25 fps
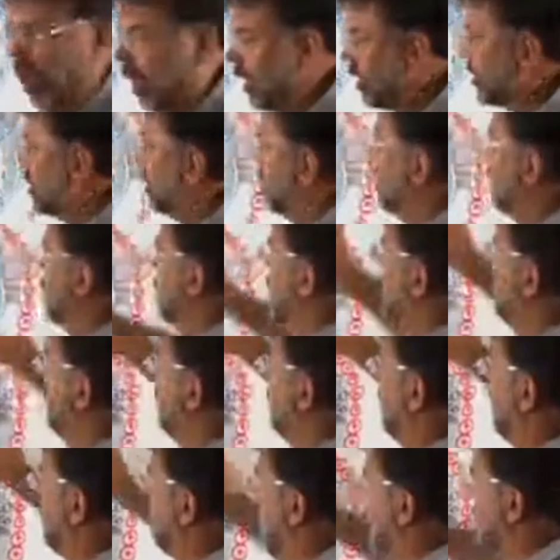logical. If
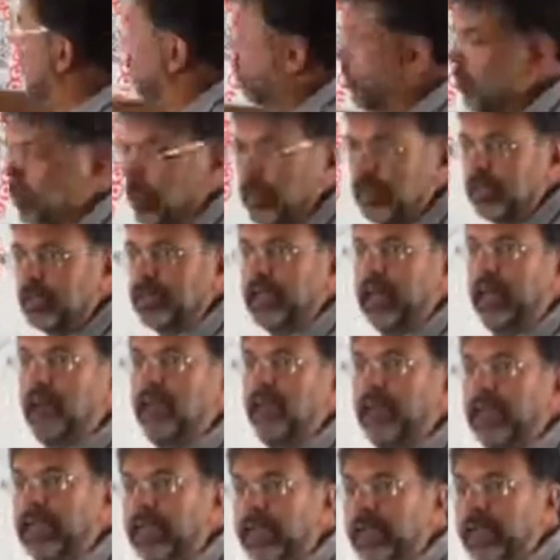you get nutrients
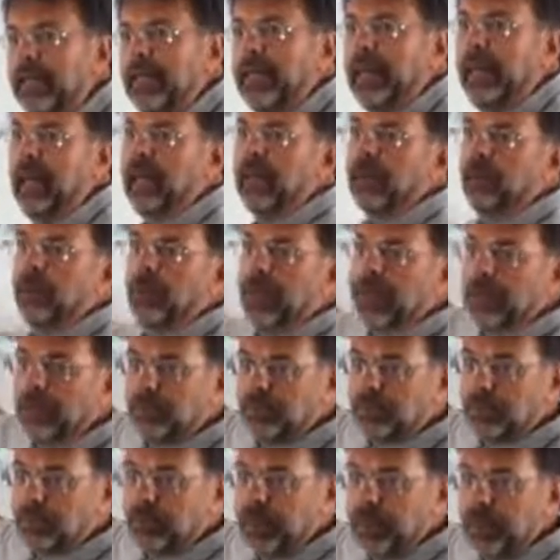coming in and
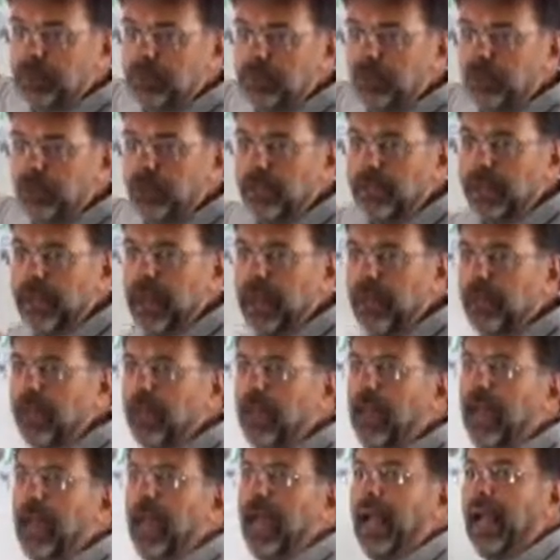waste products going
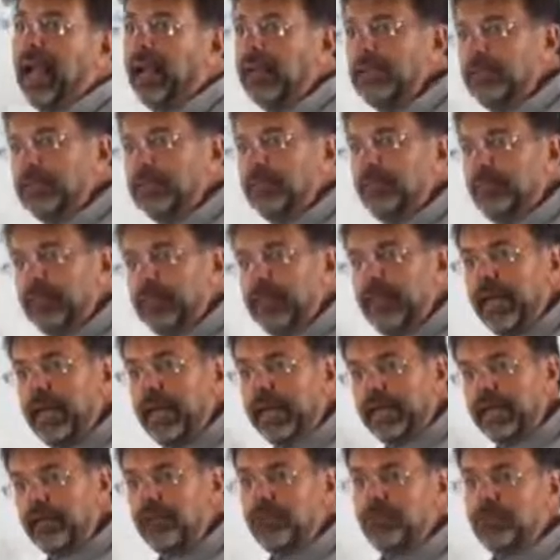out, ATP,
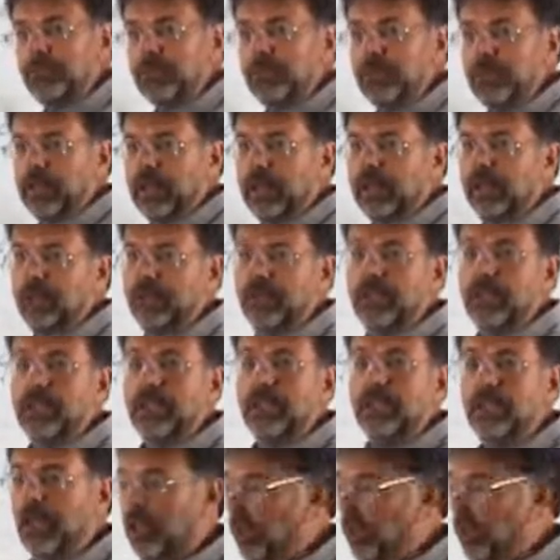energy production, is